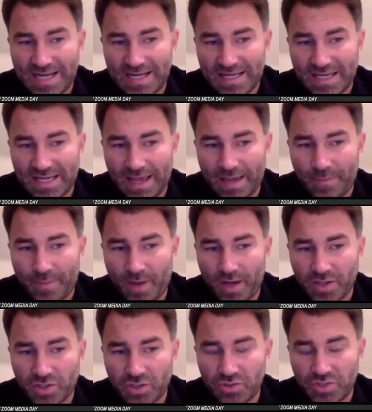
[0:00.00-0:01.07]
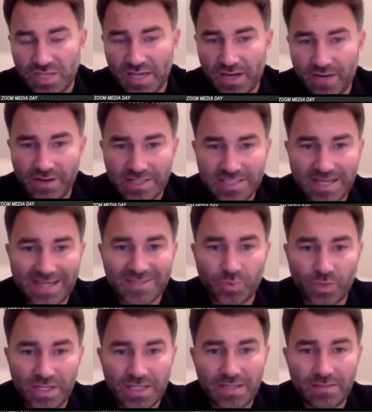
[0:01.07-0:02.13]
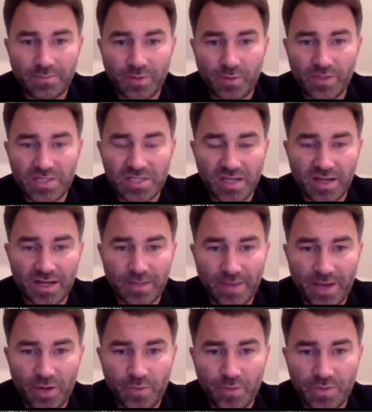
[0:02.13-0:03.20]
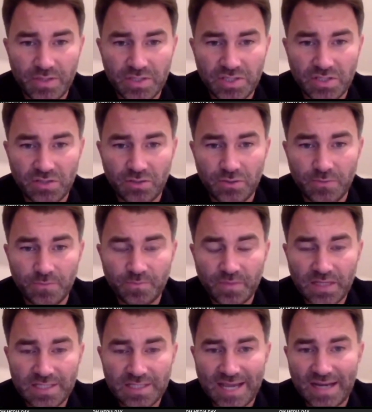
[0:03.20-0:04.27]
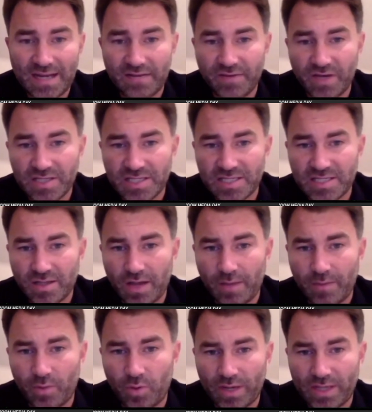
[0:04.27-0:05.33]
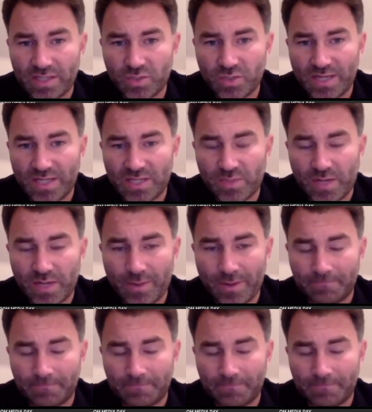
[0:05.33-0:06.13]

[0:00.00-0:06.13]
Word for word: can get past Gutierrez next week, but we'd certainly be open to Taylor versus Cyborg in 2021.